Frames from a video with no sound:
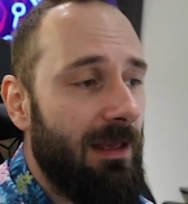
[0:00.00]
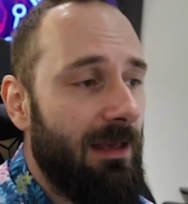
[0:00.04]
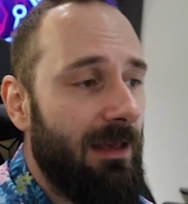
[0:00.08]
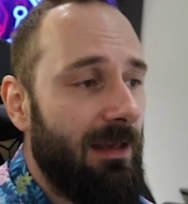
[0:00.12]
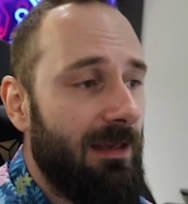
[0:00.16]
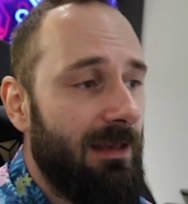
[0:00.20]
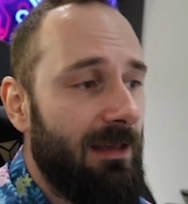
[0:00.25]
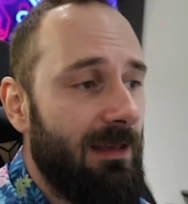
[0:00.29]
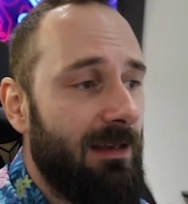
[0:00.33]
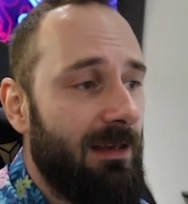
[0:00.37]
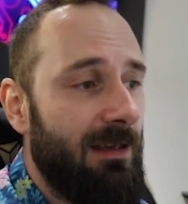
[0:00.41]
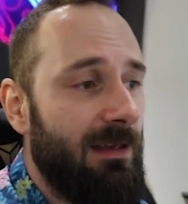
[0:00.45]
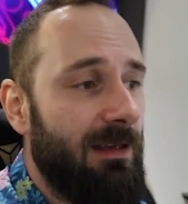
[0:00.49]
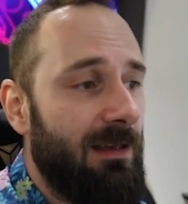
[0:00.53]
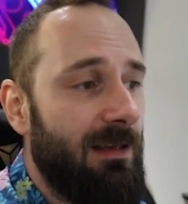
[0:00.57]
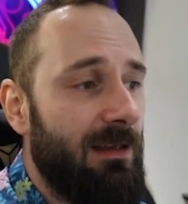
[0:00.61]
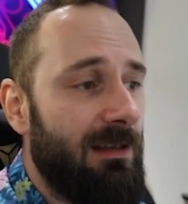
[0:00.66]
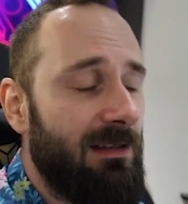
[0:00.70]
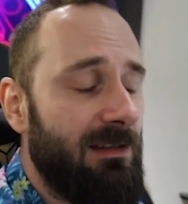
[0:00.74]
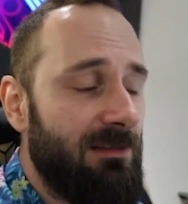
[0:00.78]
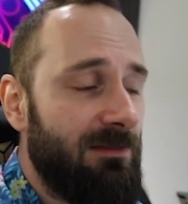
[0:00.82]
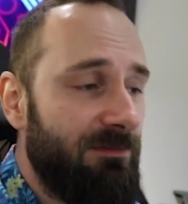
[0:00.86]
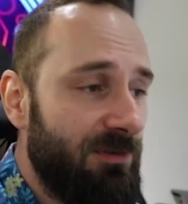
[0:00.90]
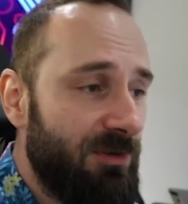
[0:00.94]

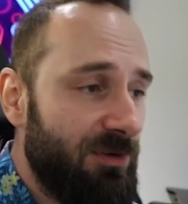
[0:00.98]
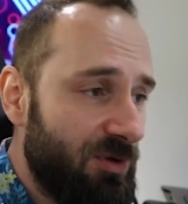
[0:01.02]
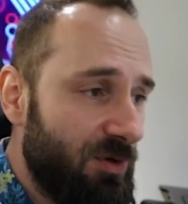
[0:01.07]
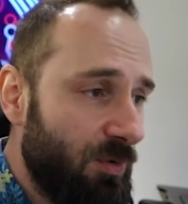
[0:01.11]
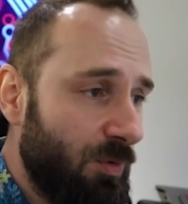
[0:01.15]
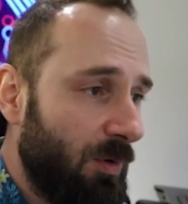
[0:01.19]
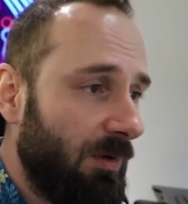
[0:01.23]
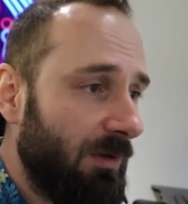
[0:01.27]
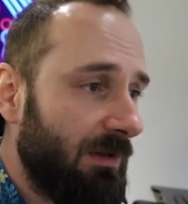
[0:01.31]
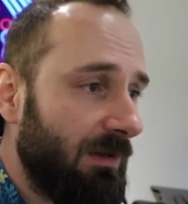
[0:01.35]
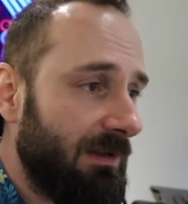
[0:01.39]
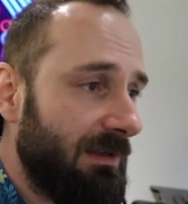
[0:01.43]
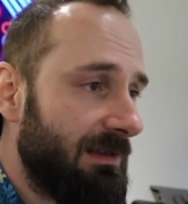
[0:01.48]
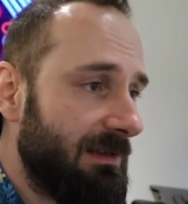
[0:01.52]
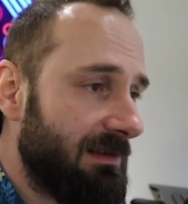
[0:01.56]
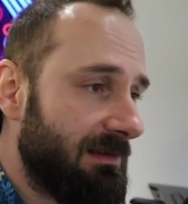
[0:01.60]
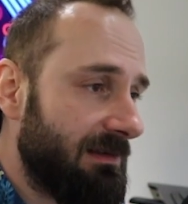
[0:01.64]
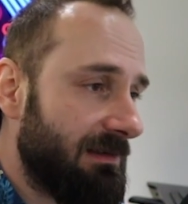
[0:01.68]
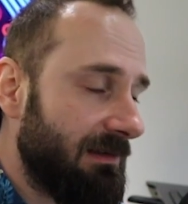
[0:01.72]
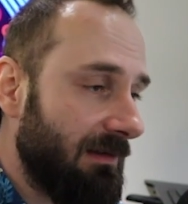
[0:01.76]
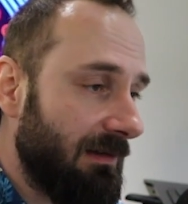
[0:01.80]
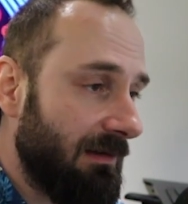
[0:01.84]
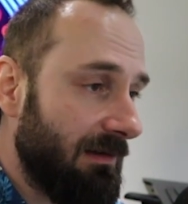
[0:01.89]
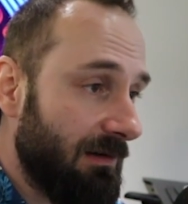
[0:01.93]
Is visually is
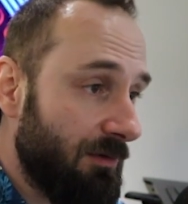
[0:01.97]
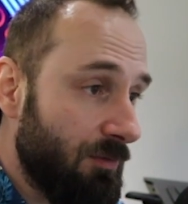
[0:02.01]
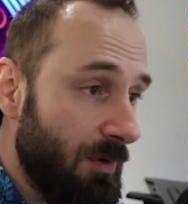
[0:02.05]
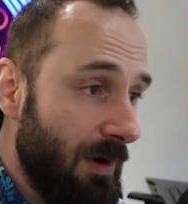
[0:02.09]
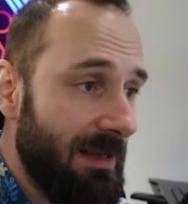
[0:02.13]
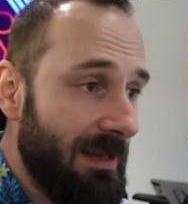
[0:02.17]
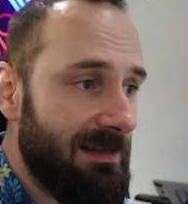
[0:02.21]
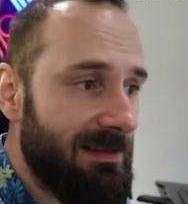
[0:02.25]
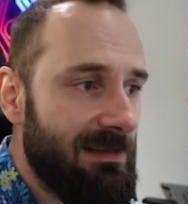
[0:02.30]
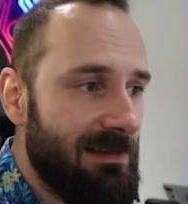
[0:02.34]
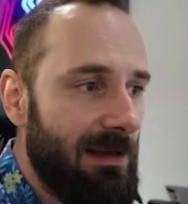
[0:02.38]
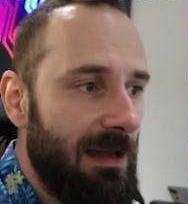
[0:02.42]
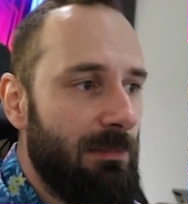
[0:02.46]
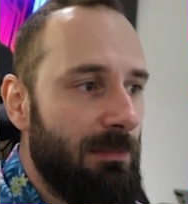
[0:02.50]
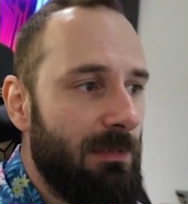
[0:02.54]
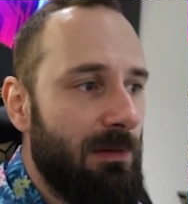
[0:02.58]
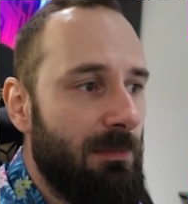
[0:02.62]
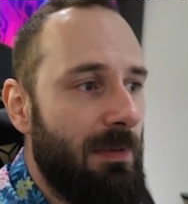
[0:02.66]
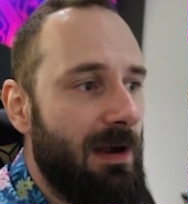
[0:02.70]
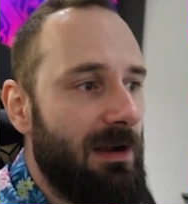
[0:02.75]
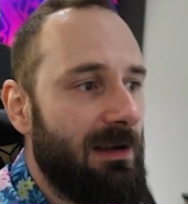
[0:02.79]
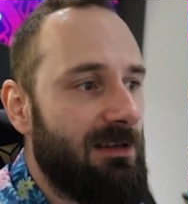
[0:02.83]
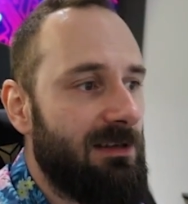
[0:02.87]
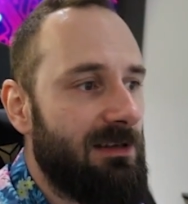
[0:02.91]
great
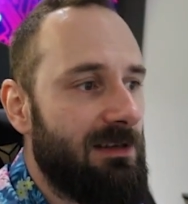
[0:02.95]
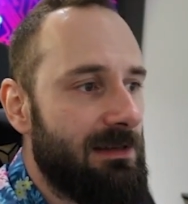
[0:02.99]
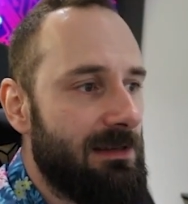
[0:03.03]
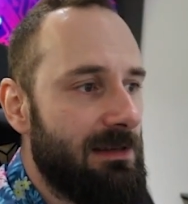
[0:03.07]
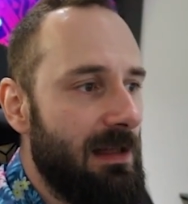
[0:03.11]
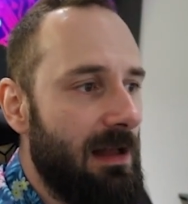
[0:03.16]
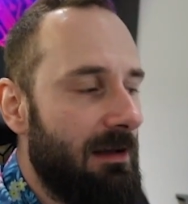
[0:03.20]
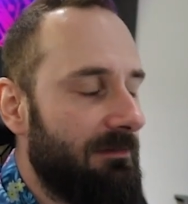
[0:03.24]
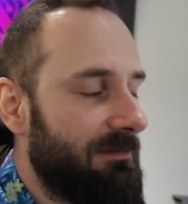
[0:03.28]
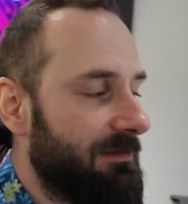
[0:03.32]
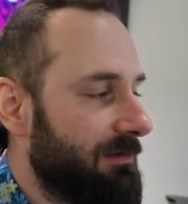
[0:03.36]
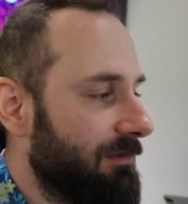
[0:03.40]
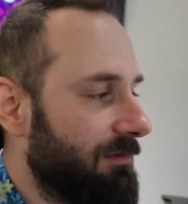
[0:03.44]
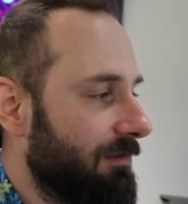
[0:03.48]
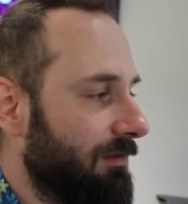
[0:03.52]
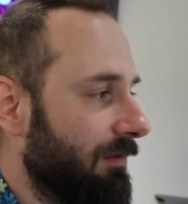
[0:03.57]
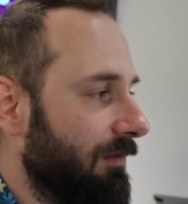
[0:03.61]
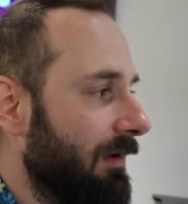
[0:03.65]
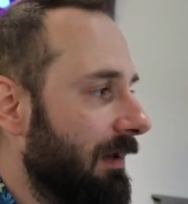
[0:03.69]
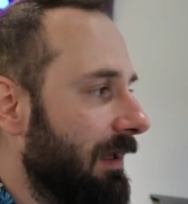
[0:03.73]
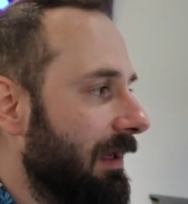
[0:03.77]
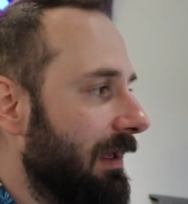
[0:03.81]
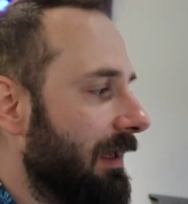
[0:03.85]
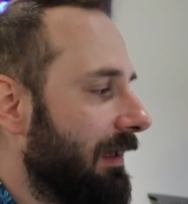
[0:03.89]
cyberpunkish stuff.
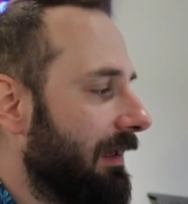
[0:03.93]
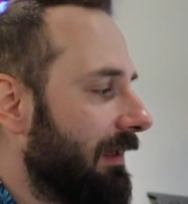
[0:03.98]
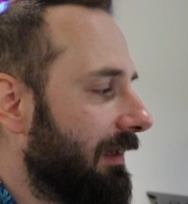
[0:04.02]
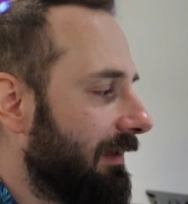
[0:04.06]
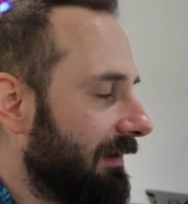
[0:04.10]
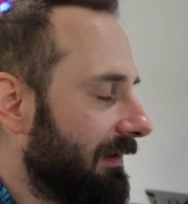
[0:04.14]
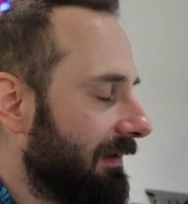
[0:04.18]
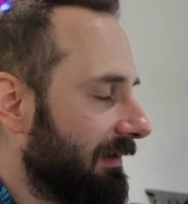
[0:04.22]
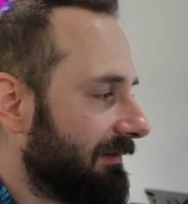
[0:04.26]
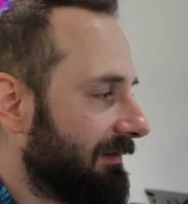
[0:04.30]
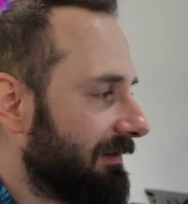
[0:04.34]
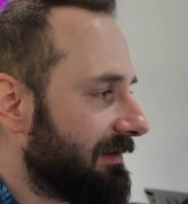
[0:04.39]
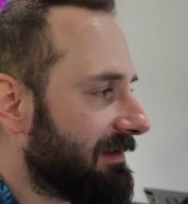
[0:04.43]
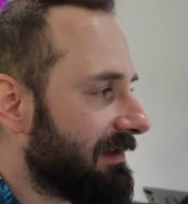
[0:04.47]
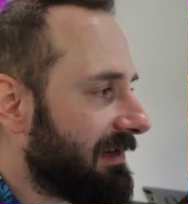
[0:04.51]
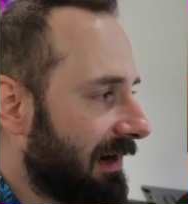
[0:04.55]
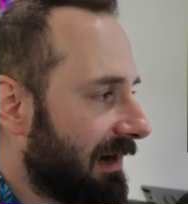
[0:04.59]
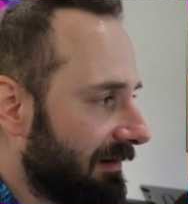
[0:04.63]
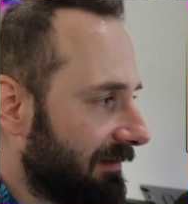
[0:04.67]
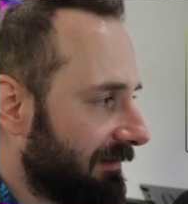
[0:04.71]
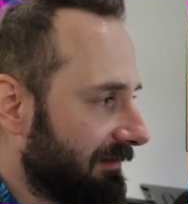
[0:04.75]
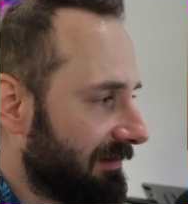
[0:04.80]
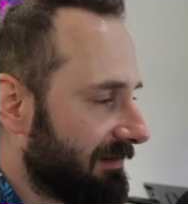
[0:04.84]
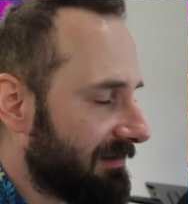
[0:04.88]
So this
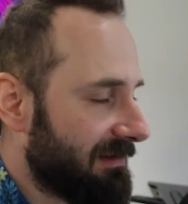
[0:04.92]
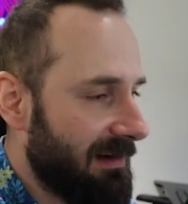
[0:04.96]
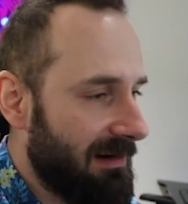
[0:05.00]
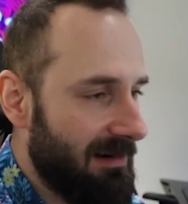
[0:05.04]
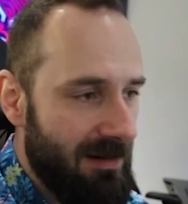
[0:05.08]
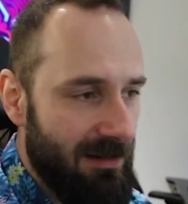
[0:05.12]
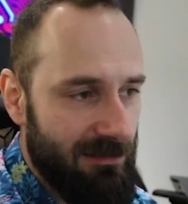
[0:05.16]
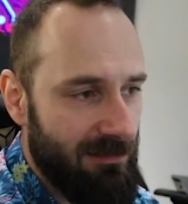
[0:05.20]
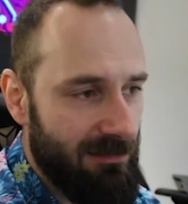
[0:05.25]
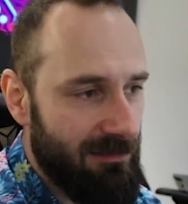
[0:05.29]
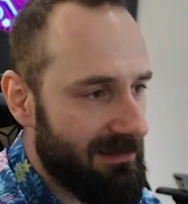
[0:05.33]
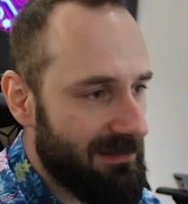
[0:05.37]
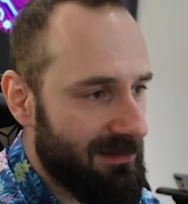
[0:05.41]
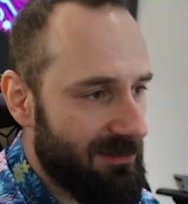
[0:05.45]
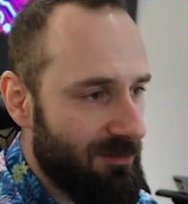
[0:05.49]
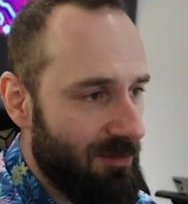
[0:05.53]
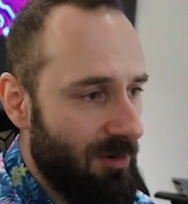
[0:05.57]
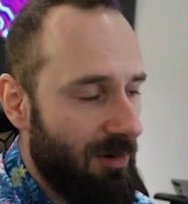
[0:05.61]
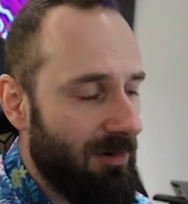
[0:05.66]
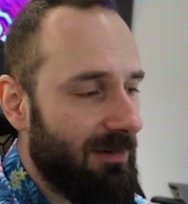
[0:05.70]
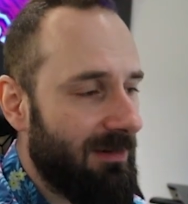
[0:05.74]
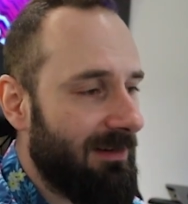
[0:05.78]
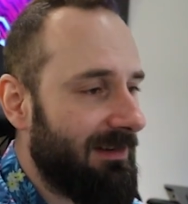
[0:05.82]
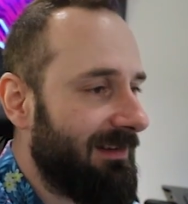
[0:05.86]
character is
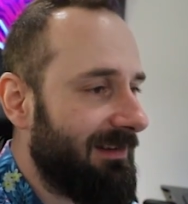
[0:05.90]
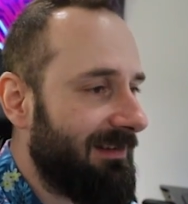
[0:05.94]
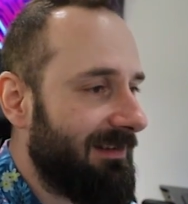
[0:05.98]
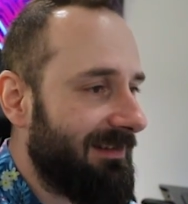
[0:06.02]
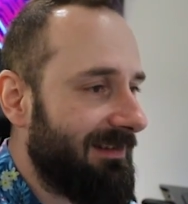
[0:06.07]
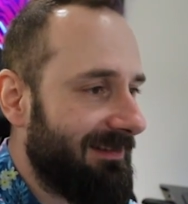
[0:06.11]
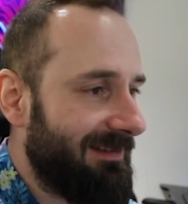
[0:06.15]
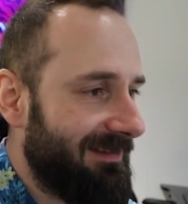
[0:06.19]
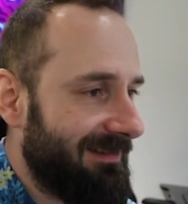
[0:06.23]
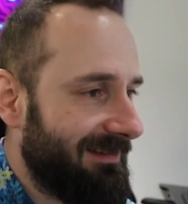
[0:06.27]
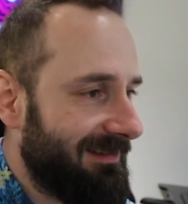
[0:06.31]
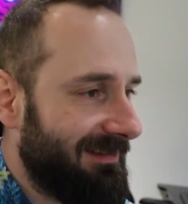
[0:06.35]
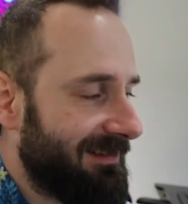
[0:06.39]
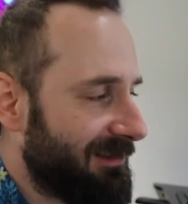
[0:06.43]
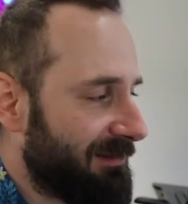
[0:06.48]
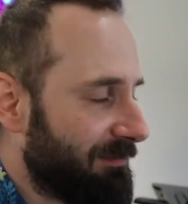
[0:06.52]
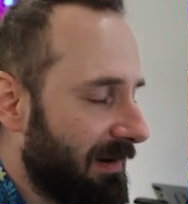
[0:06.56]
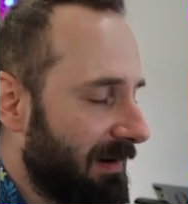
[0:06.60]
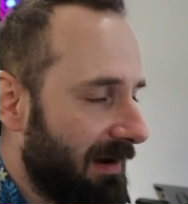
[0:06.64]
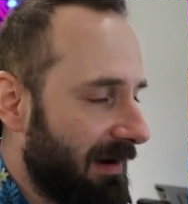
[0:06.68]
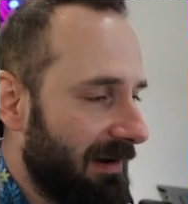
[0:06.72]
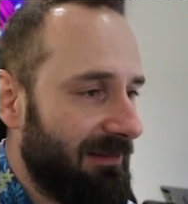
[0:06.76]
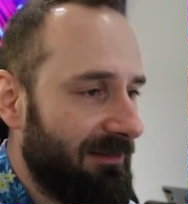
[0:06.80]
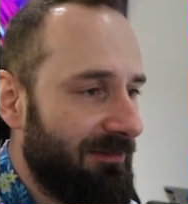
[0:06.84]
strongly
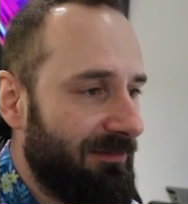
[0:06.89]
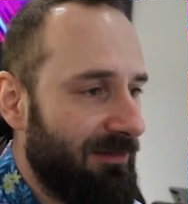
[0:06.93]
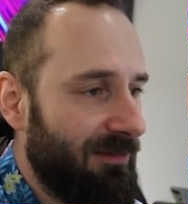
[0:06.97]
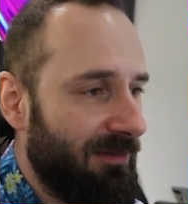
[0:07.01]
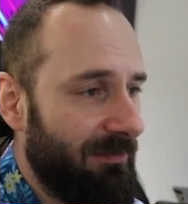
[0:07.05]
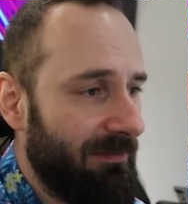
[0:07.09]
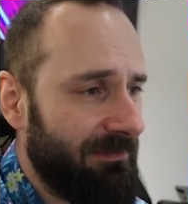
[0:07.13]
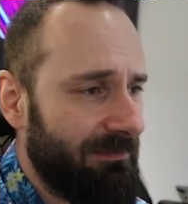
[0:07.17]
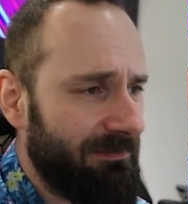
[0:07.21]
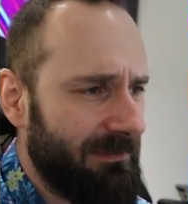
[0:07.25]
inspired from